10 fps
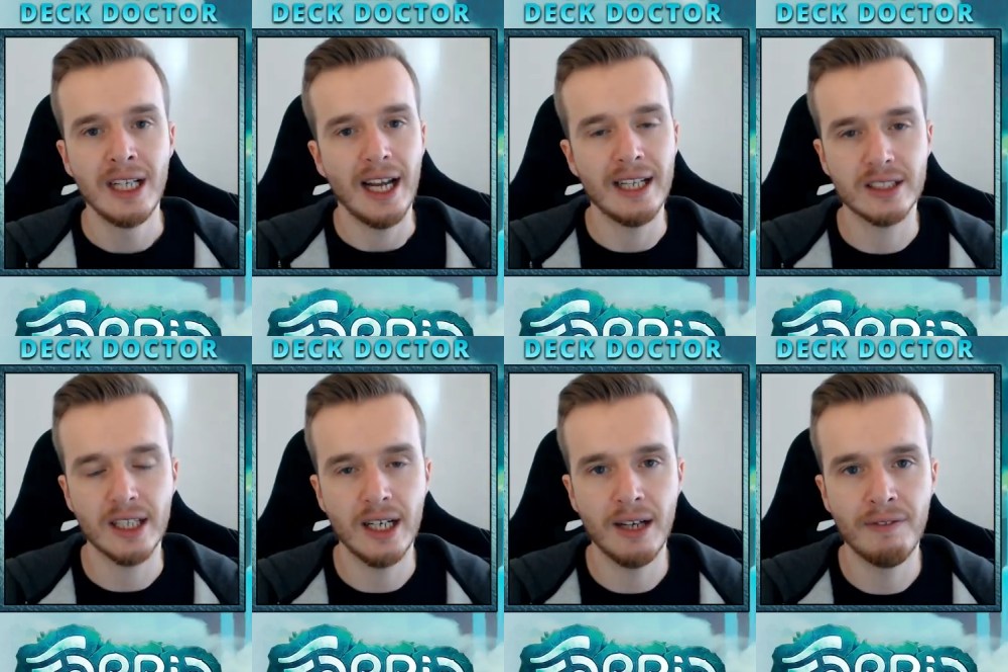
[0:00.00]
It's
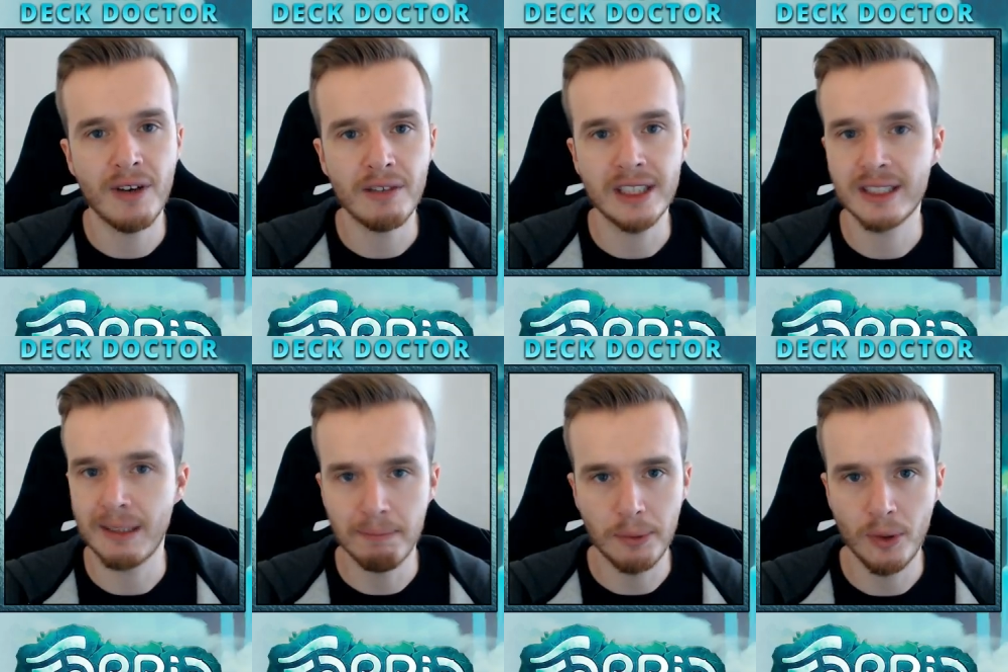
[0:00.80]
a very
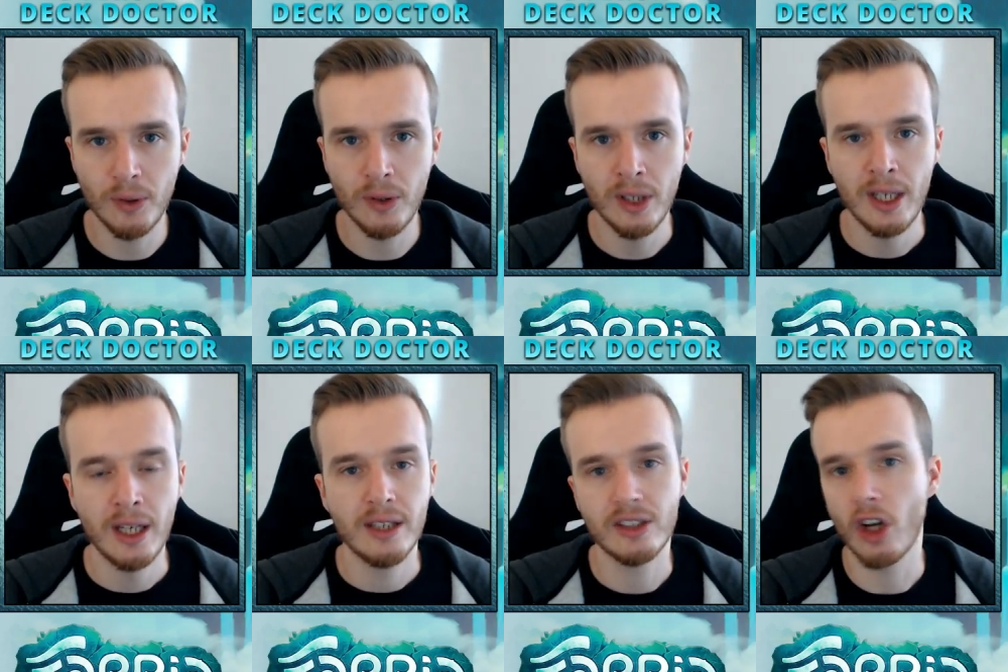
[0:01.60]
simple
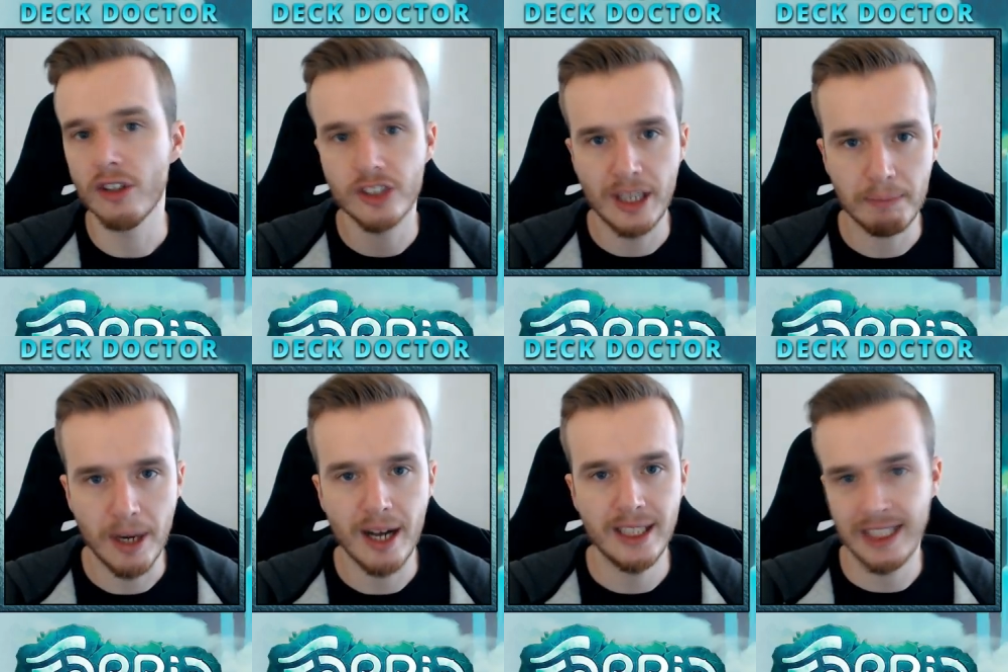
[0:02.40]
concept
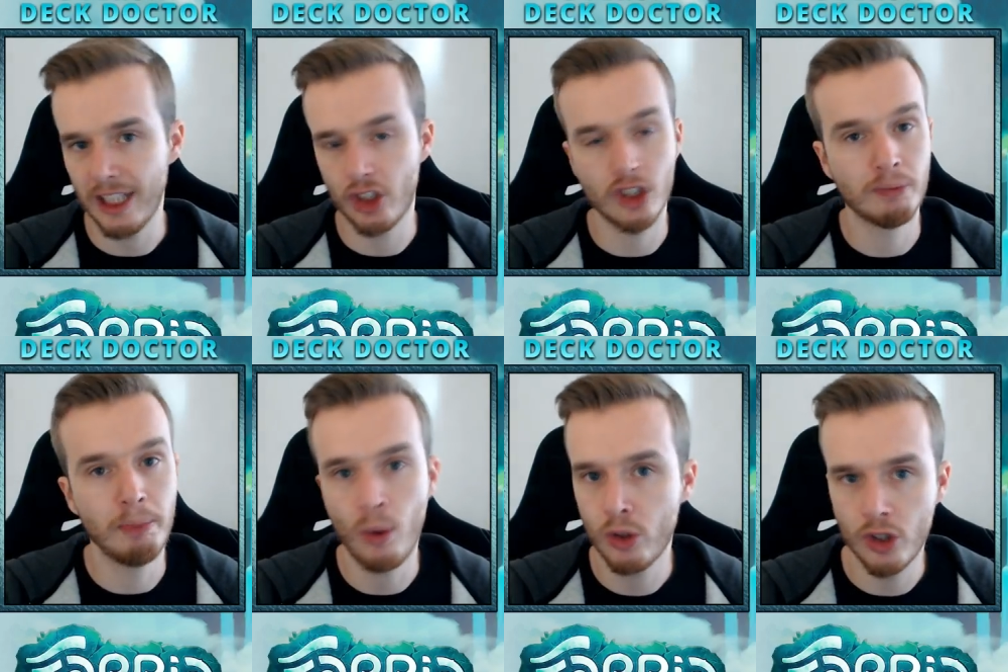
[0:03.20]
behind it. It's just
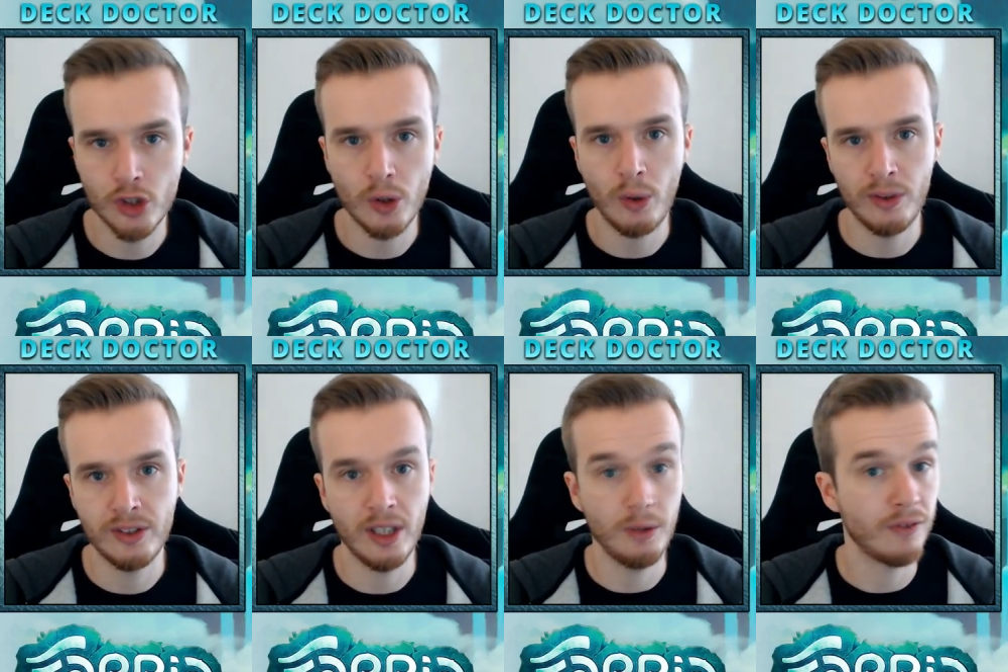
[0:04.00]
board control
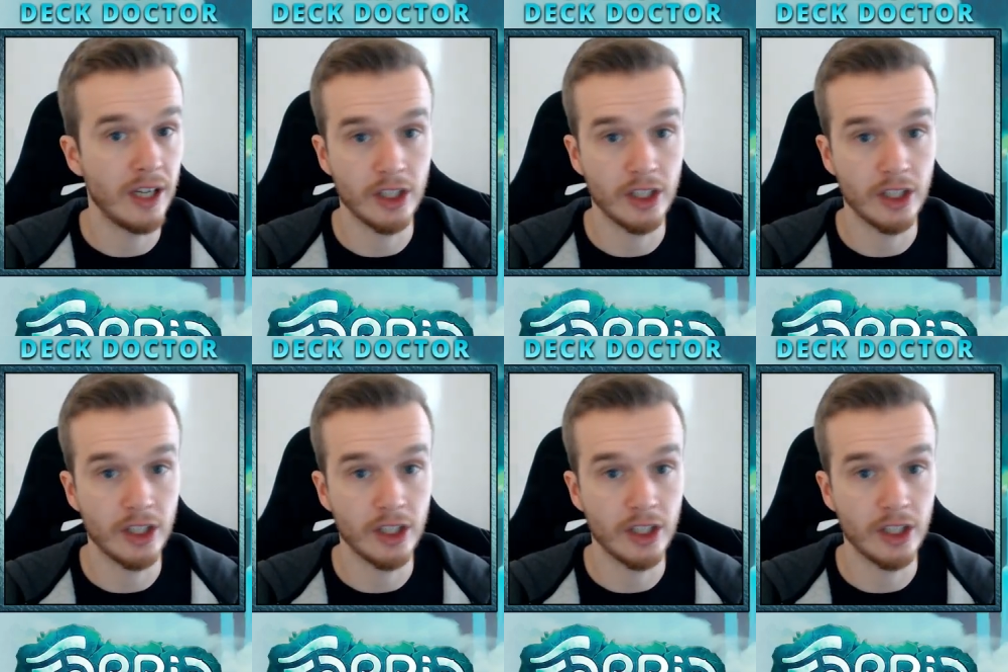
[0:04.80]
until you find an